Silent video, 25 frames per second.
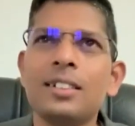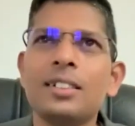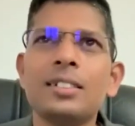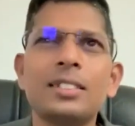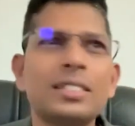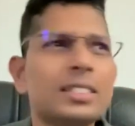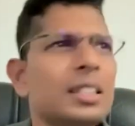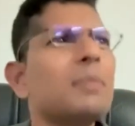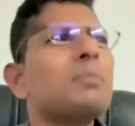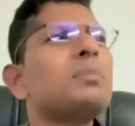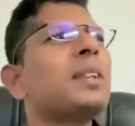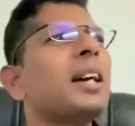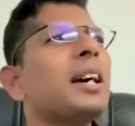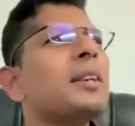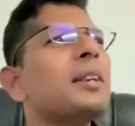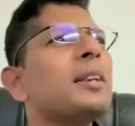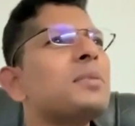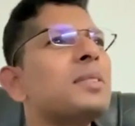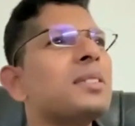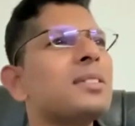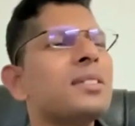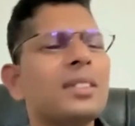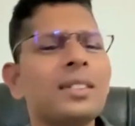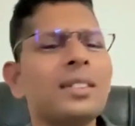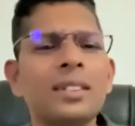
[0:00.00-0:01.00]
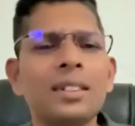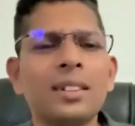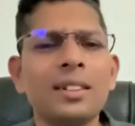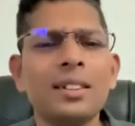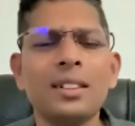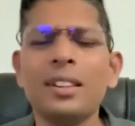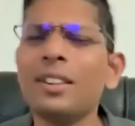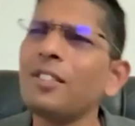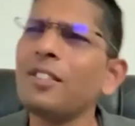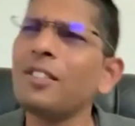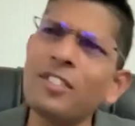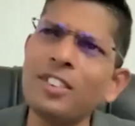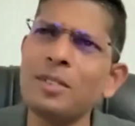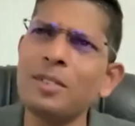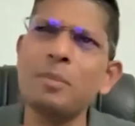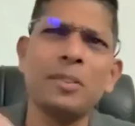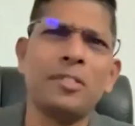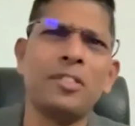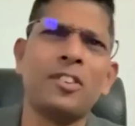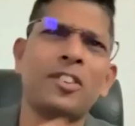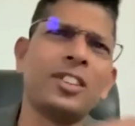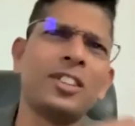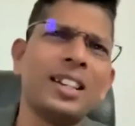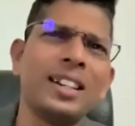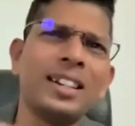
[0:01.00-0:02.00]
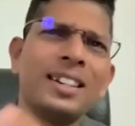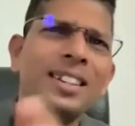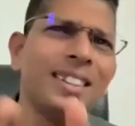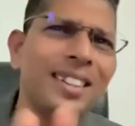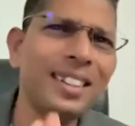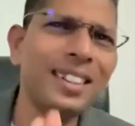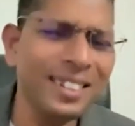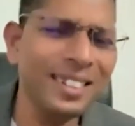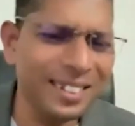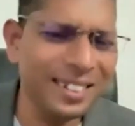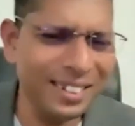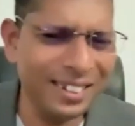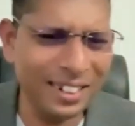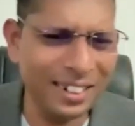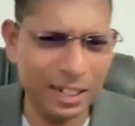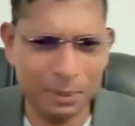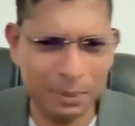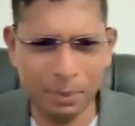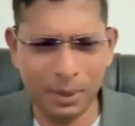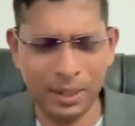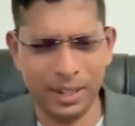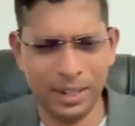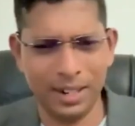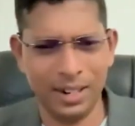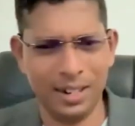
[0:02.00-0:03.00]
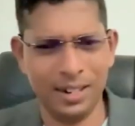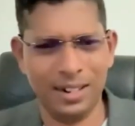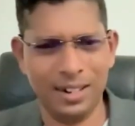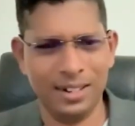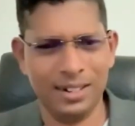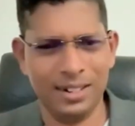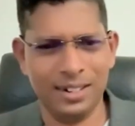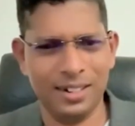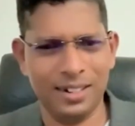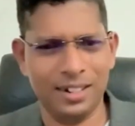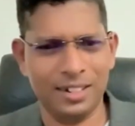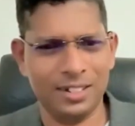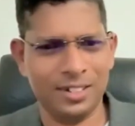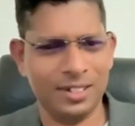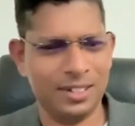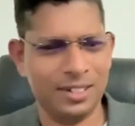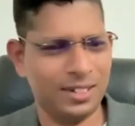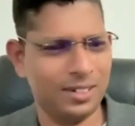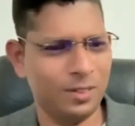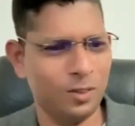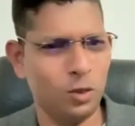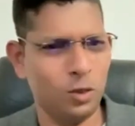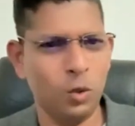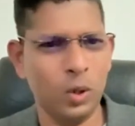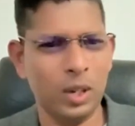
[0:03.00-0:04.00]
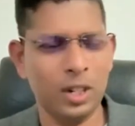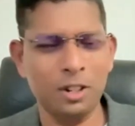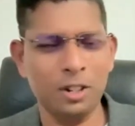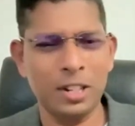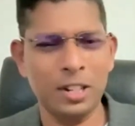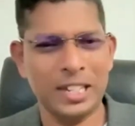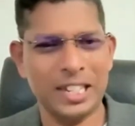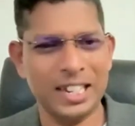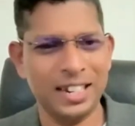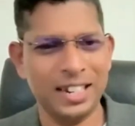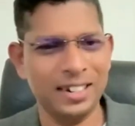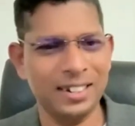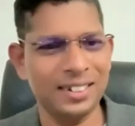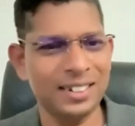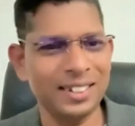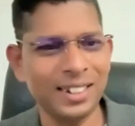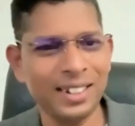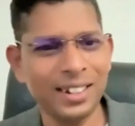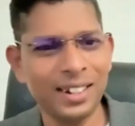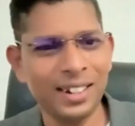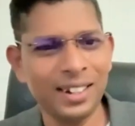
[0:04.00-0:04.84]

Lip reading: sometimes, or before that, let me ask one question.